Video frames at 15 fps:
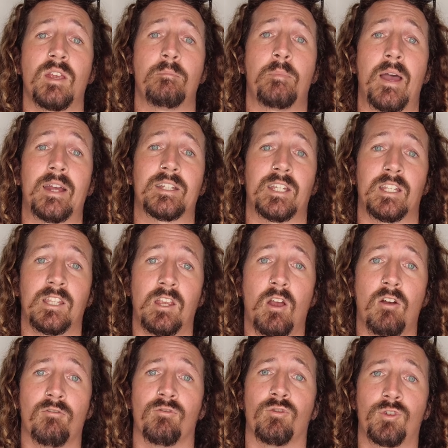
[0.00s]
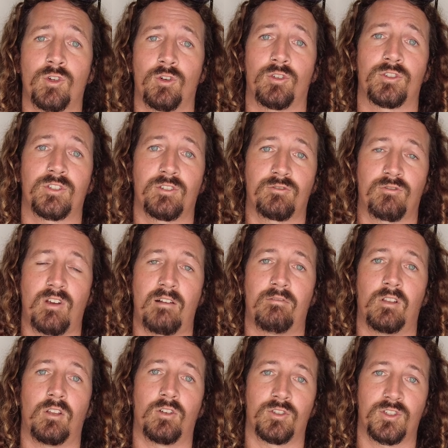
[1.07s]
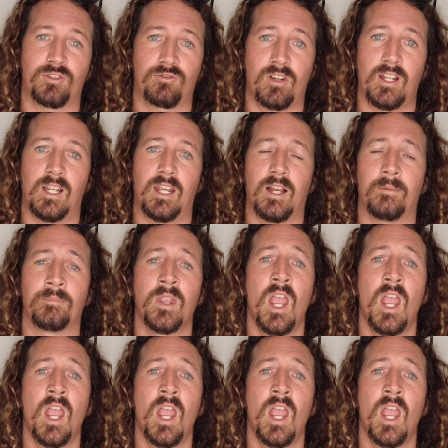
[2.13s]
impact in the overall cost to travel Australia.